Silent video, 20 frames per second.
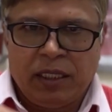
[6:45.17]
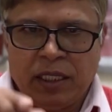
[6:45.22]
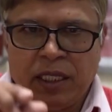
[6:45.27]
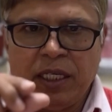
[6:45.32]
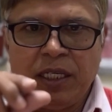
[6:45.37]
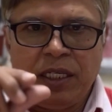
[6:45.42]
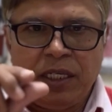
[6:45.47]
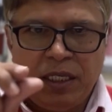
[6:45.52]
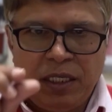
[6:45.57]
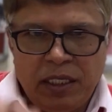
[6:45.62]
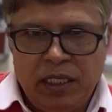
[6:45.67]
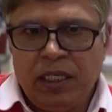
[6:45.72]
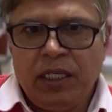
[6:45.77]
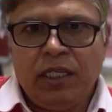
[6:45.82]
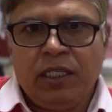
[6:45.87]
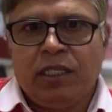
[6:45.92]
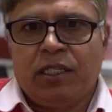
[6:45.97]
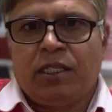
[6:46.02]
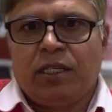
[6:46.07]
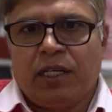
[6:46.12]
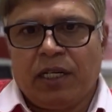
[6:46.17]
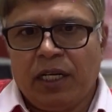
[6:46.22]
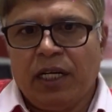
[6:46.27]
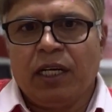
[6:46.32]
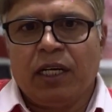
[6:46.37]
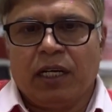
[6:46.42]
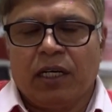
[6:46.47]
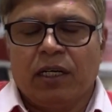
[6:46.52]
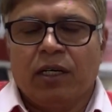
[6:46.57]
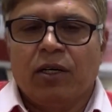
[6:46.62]
each
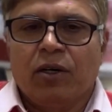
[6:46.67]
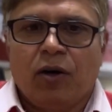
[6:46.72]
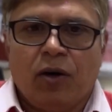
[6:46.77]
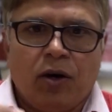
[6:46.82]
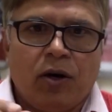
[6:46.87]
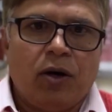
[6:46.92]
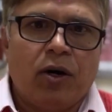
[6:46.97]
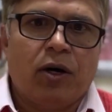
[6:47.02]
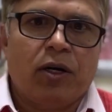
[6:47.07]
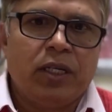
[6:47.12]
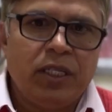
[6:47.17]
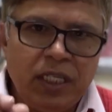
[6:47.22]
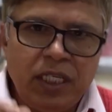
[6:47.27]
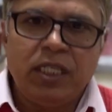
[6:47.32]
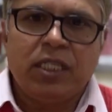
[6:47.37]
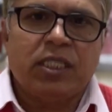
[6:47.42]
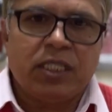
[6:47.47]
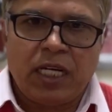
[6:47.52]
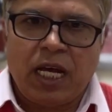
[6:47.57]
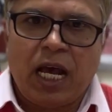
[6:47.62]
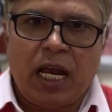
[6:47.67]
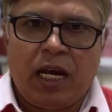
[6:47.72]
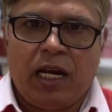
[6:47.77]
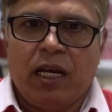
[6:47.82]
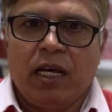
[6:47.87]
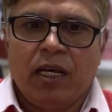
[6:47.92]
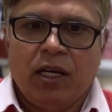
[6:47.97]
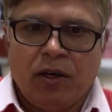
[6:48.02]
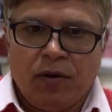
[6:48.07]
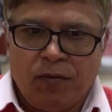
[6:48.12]
ring or each
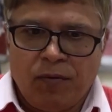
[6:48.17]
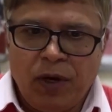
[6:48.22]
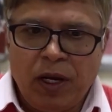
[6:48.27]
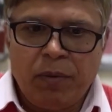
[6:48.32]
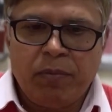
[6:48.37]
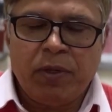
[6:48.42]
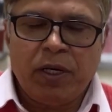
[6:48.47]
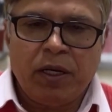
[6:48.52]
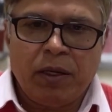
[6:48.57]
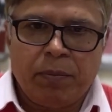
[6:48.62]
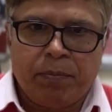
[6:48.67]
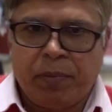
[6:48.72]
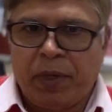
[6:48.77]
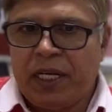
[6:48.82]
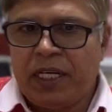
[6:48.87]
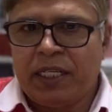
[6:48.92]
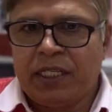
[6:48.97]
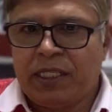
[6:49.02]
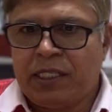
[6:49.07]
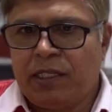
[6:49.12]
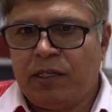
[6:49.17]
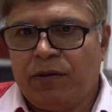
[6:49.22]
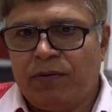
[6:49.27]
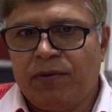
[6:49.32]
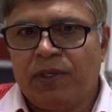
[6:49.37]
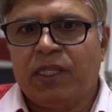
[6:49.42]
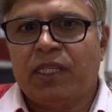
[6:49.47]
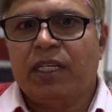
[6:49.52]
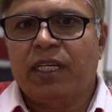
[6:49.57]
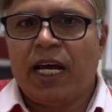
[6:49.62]
cell will be placed
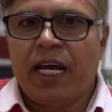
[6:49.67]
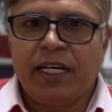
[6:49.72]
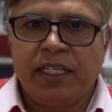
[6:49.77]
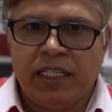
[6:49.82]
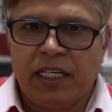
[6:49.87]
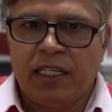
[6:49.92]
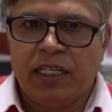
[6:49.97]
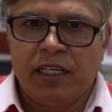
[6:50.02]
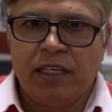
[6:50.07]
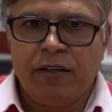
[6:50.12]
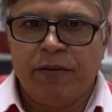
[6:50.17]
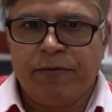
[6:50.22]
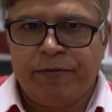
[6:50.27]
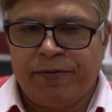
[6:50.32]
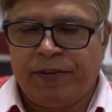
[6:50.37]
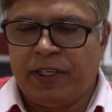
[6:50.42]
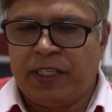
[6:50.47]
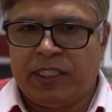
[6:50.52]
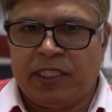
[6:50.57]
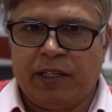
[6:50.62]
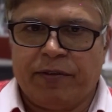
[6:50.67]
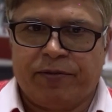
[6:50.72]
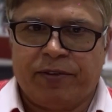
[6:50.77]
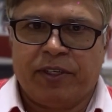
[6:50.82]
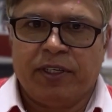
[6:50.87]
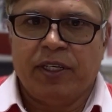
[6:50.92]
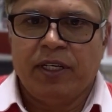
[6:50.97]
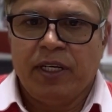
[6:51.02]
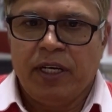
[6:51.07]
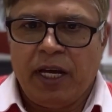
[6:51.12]
with 90-degree phase shift,